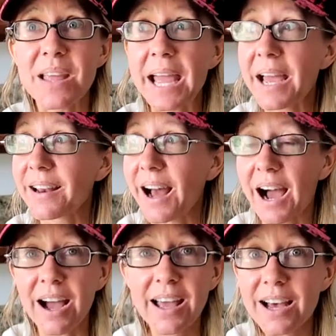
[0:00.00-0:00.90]
and
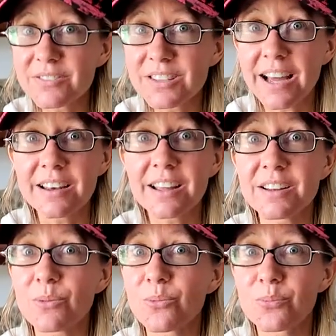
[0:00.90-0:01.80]
I have
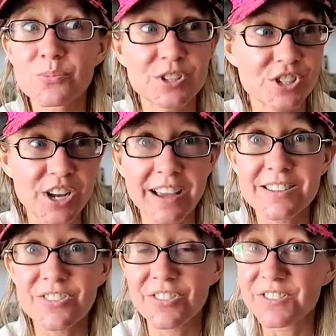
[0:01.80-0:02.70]
done
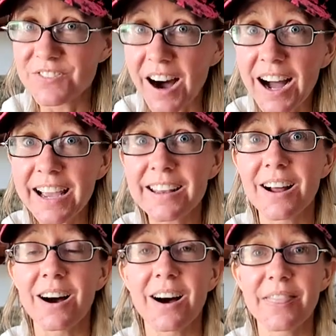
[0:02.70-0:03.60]
just fine
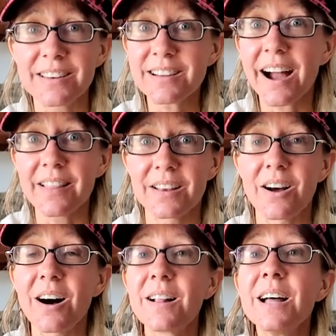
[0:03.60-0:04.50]
on the
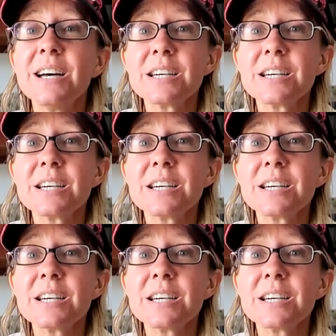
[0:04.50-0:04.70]
Tylenol.